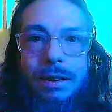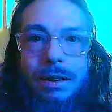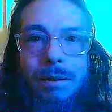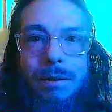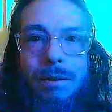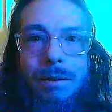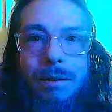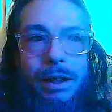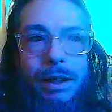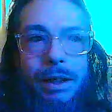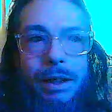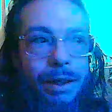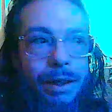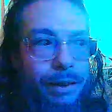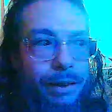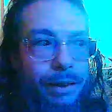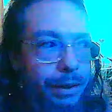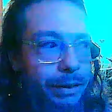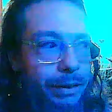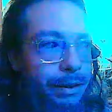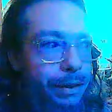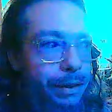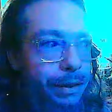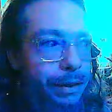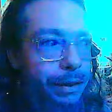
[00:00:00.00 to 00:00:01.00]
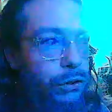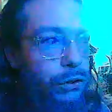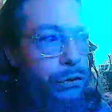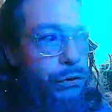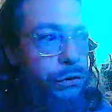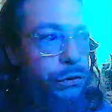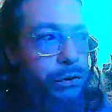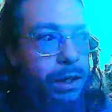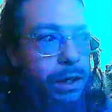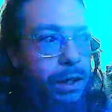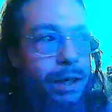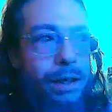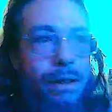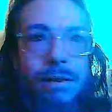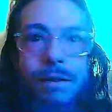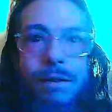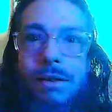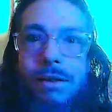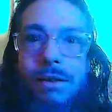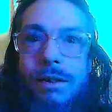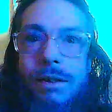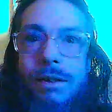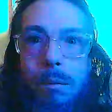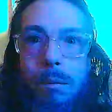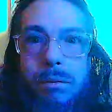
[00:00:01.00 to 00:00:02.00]
being addicted to
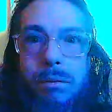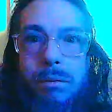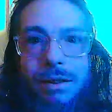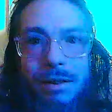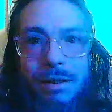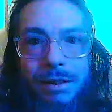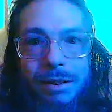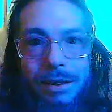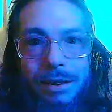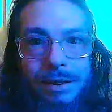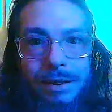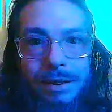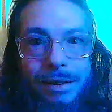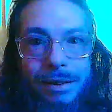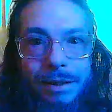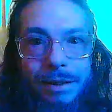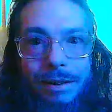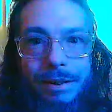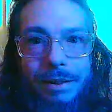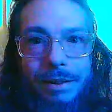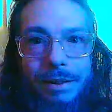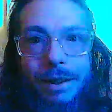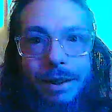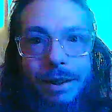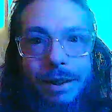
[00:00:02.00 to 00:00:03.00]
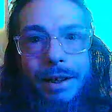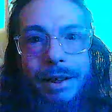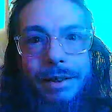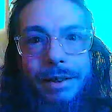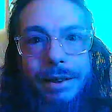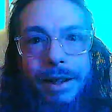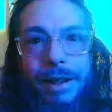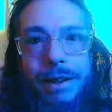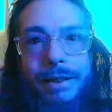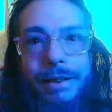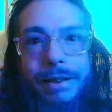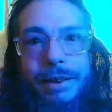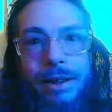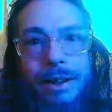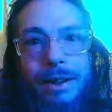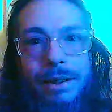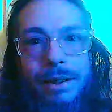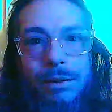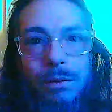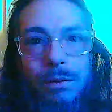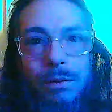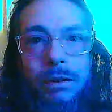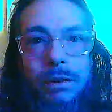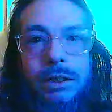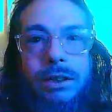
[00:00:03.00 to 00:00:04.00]
substances, and nicotine
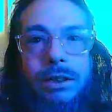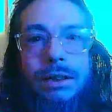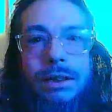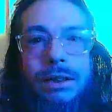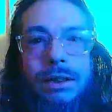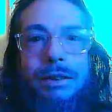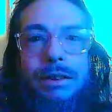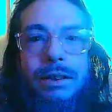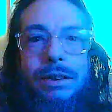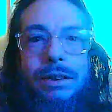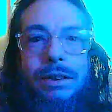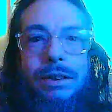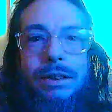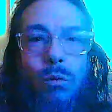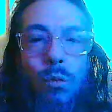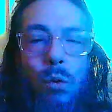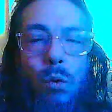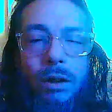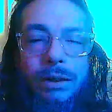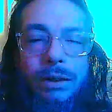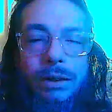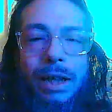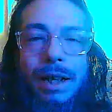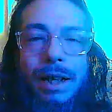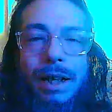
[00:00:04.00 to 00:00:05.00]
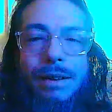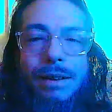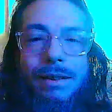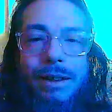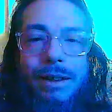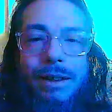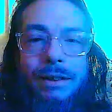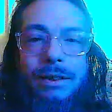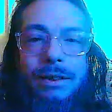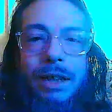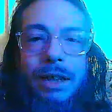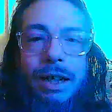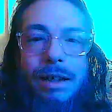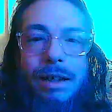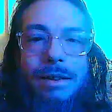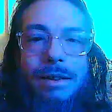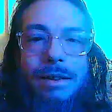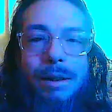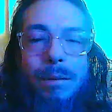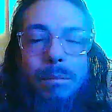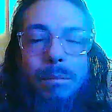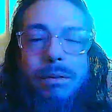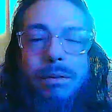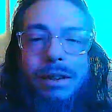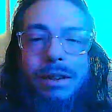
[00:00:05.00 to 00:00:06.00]
is one such
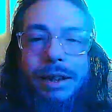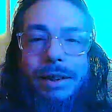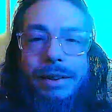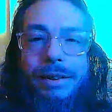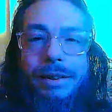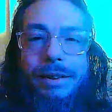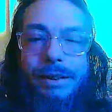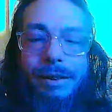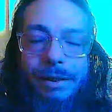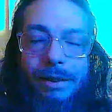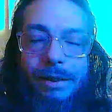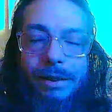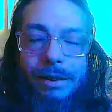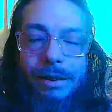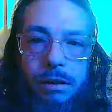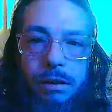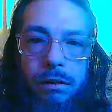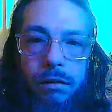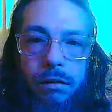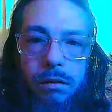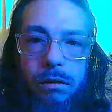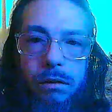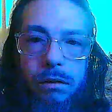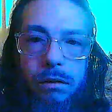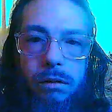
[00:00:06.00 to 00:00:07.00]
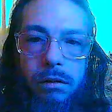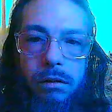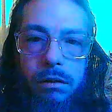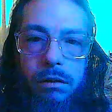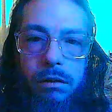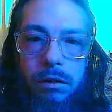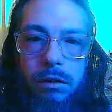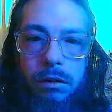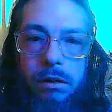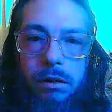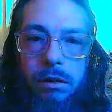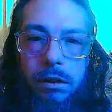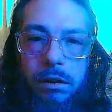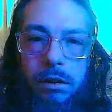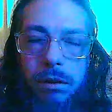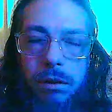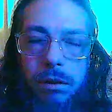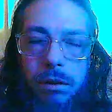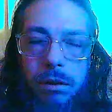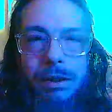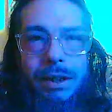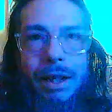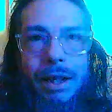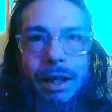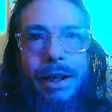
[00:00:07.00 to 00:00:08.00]
substance.
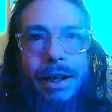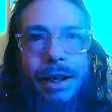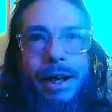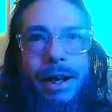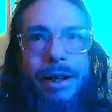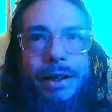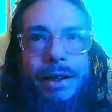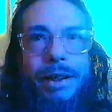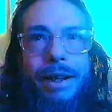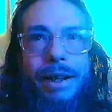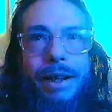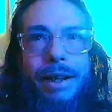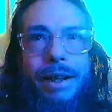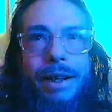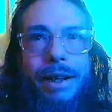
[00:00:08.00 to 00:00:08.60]
But then again,